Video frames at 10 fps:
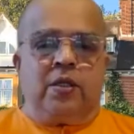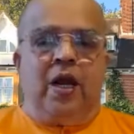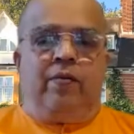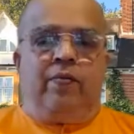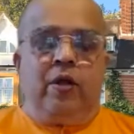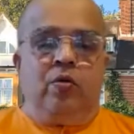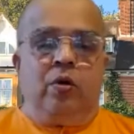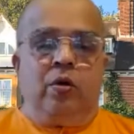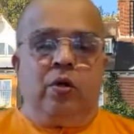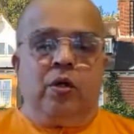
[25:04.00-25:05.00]
life, he
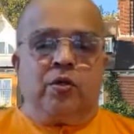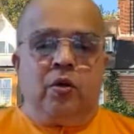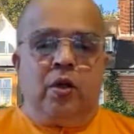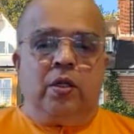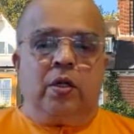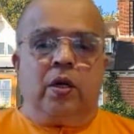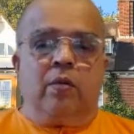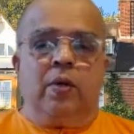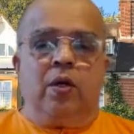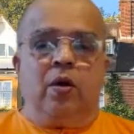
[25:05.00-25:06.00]
could destroy the
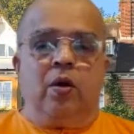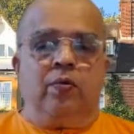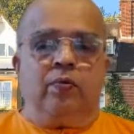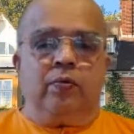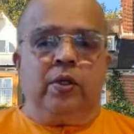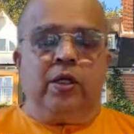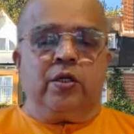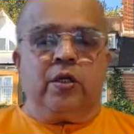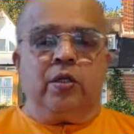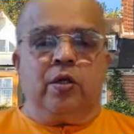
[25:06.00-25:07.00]
karma of
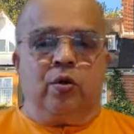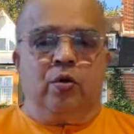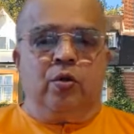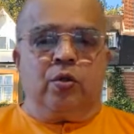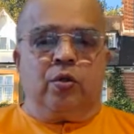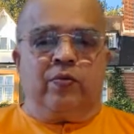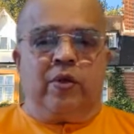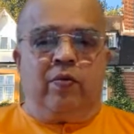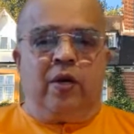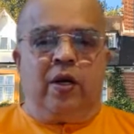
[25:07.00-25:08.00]
Girish Chandra Ghosh of
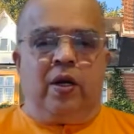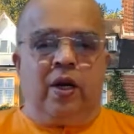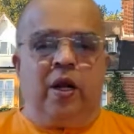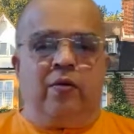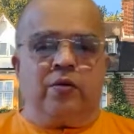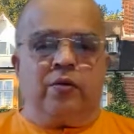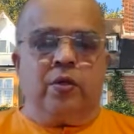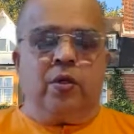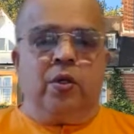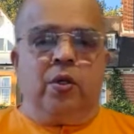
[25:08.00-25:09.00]
several lives
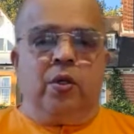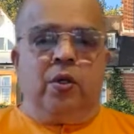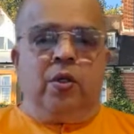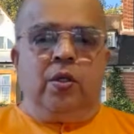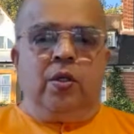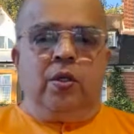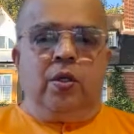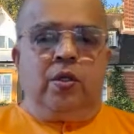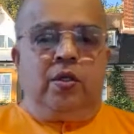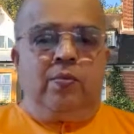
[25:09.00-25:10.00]

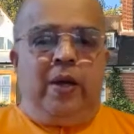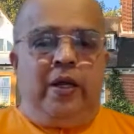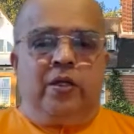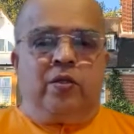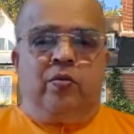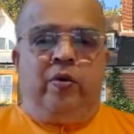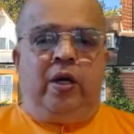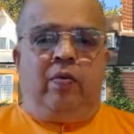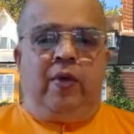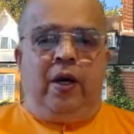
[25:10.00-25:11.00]
just by his
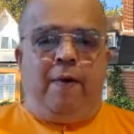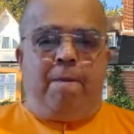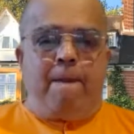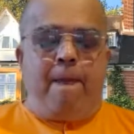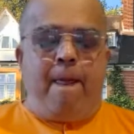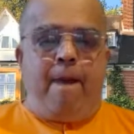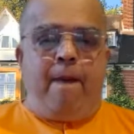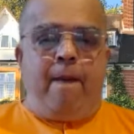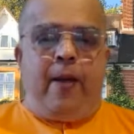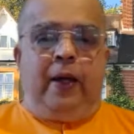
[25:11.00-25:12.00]
sweet will.
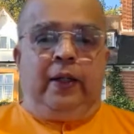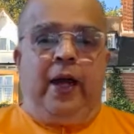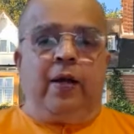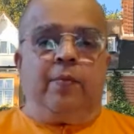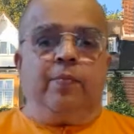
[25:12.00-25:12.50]
And that